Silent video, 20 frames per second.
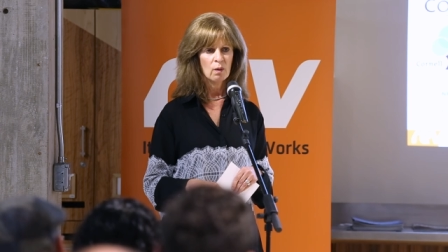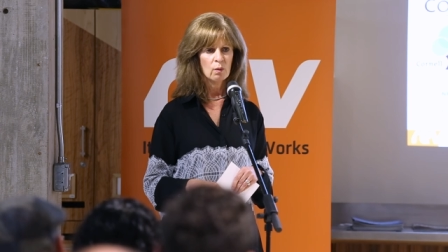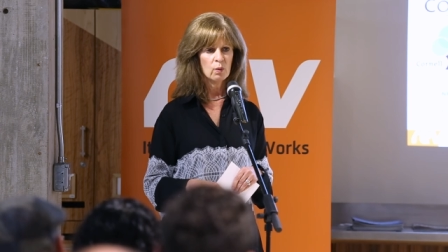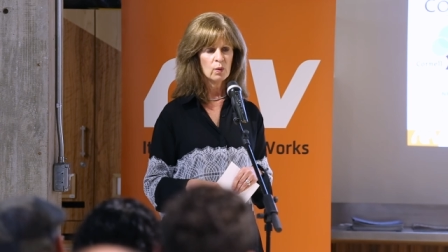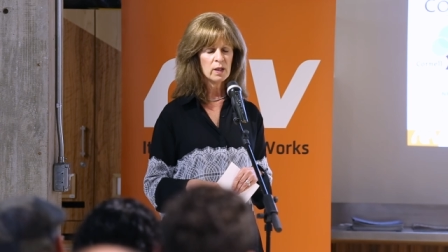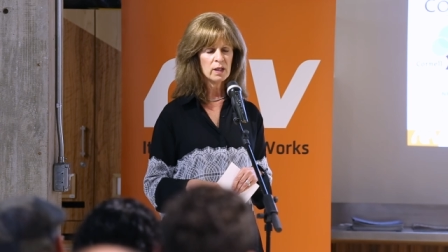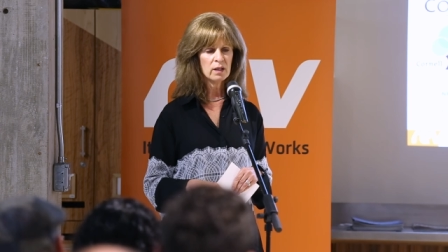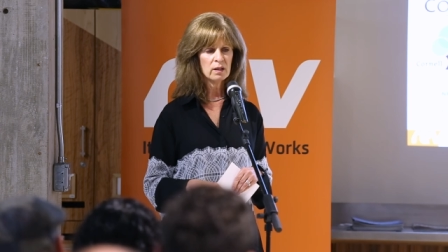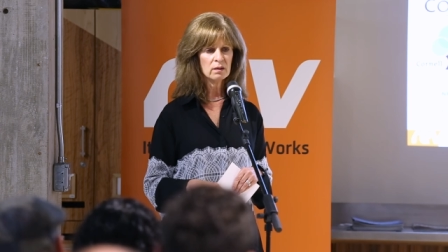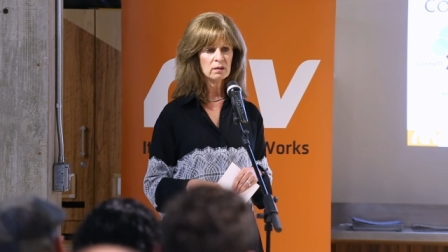
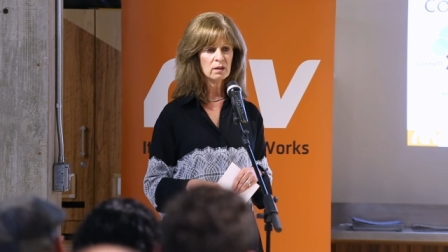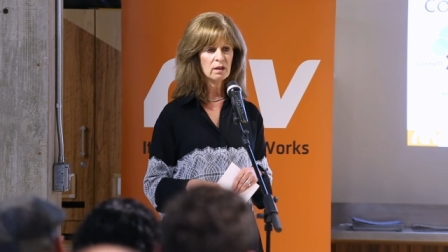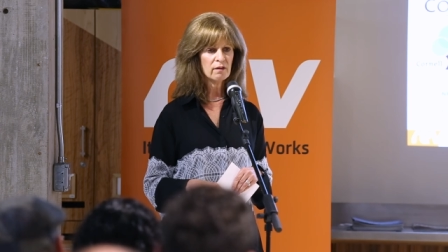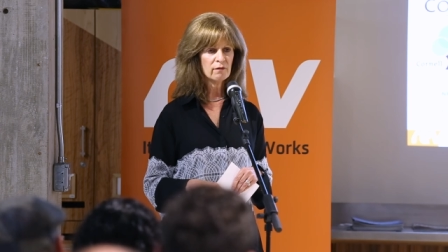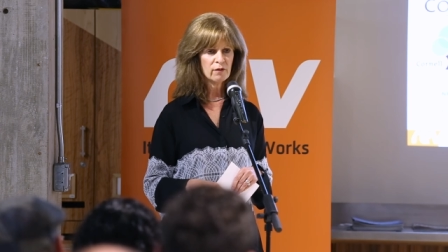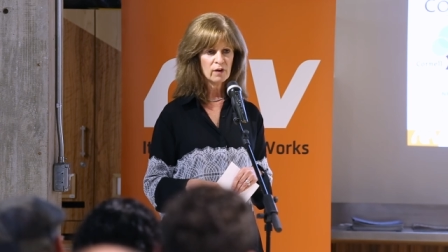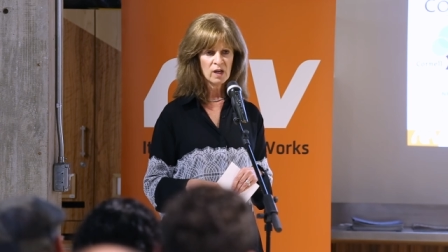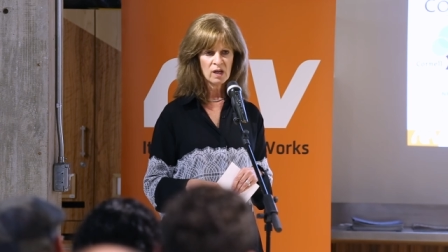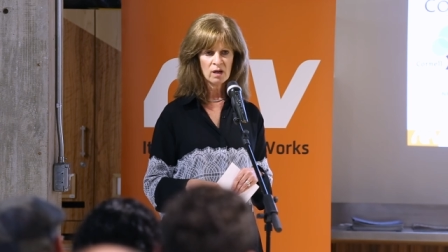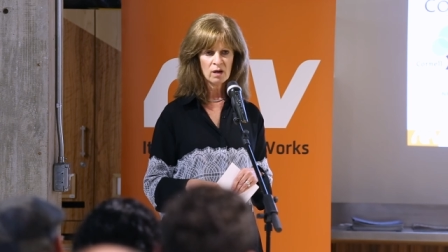We live
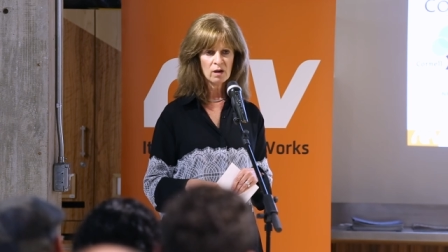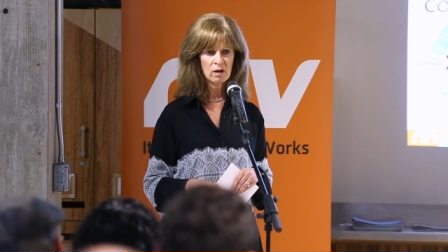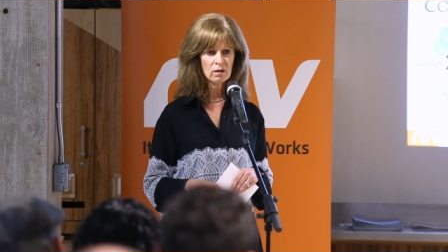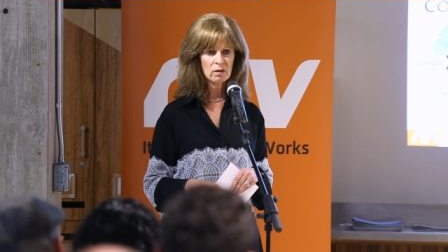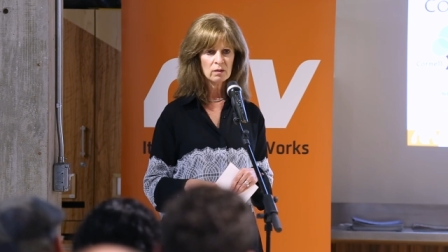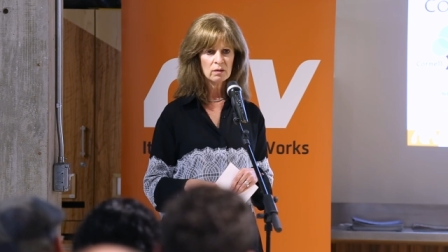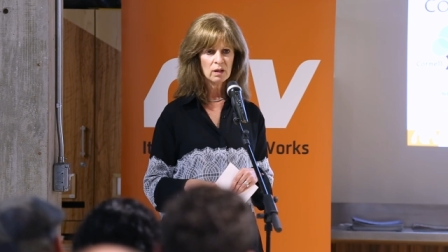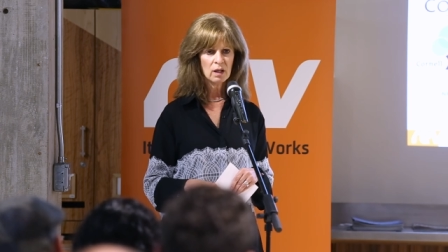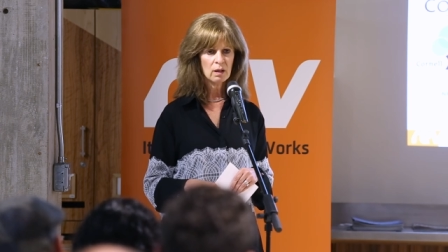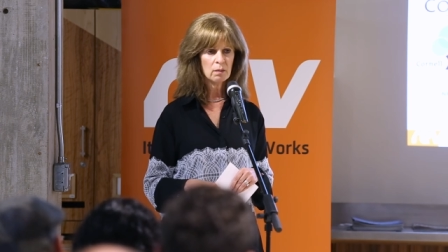
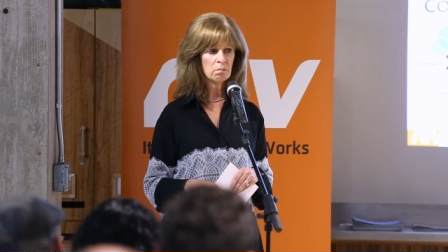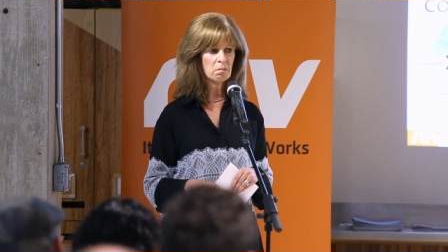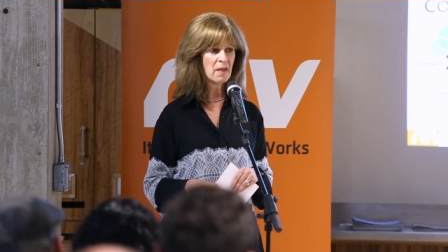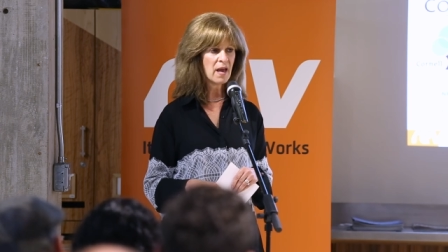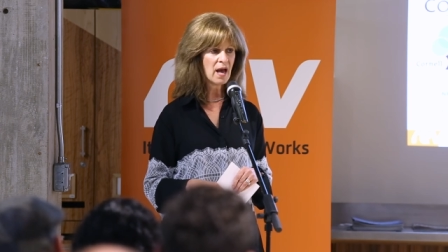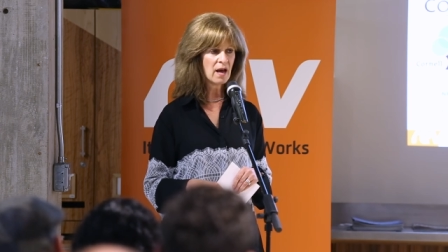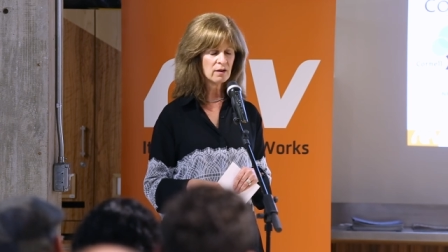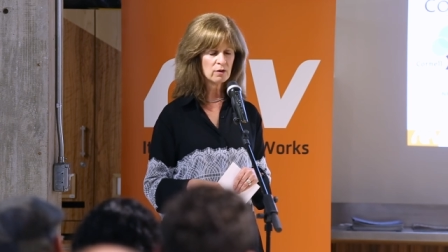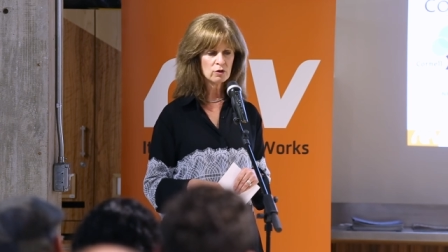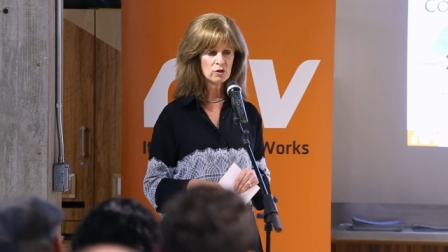here, it
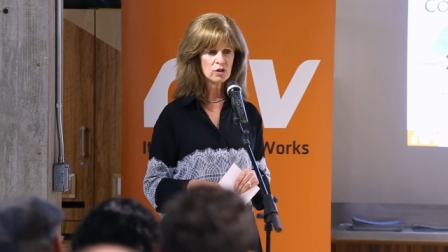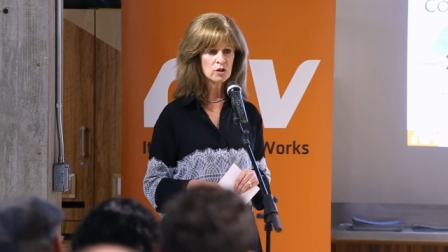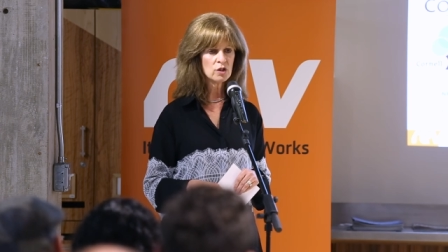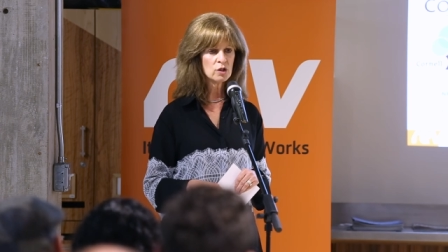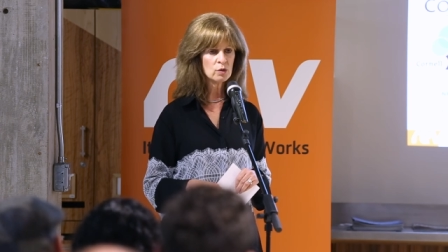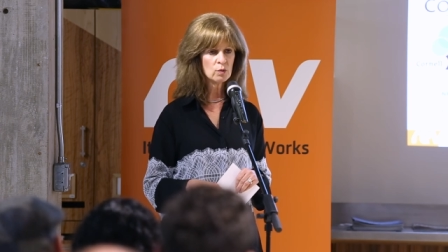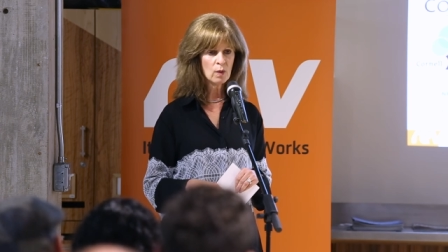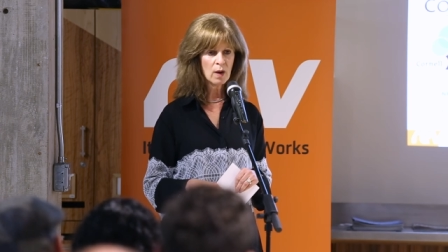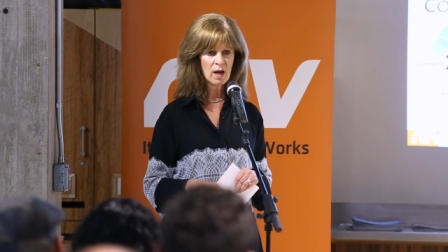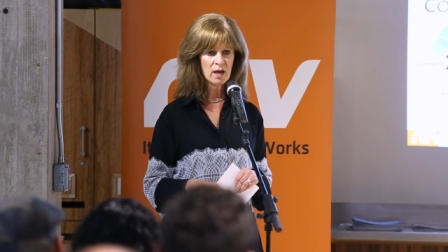matters
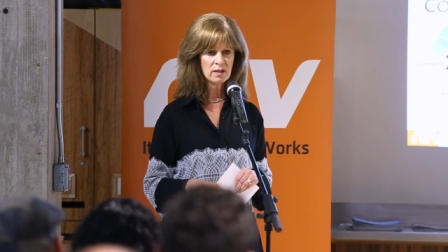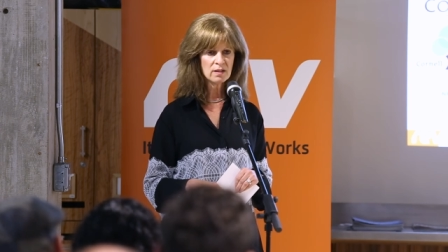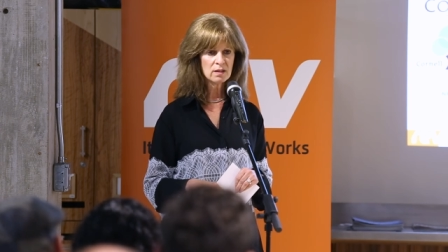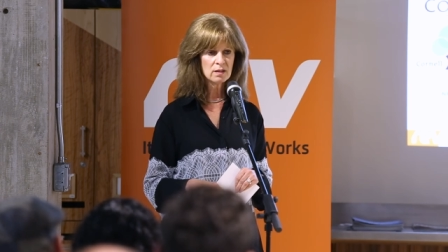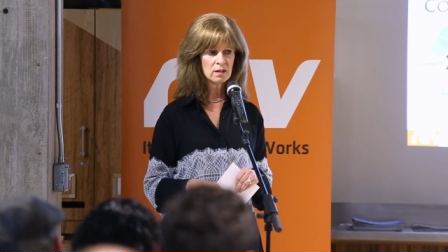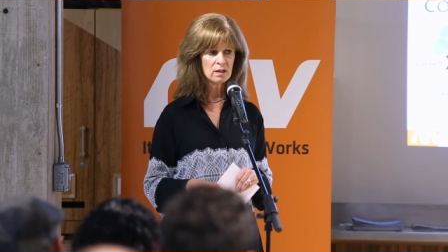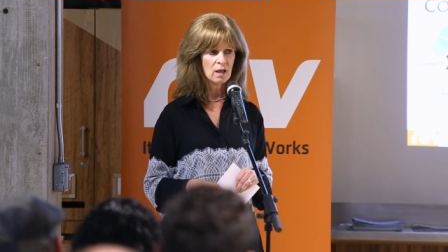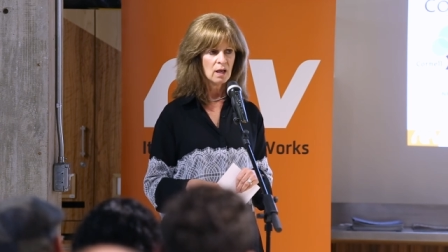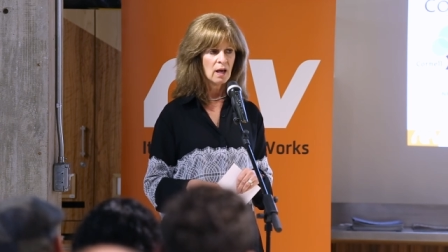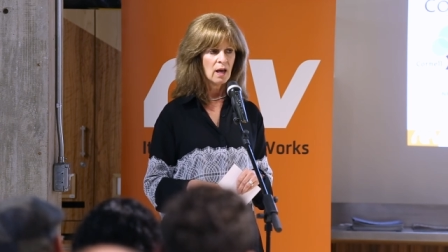to us,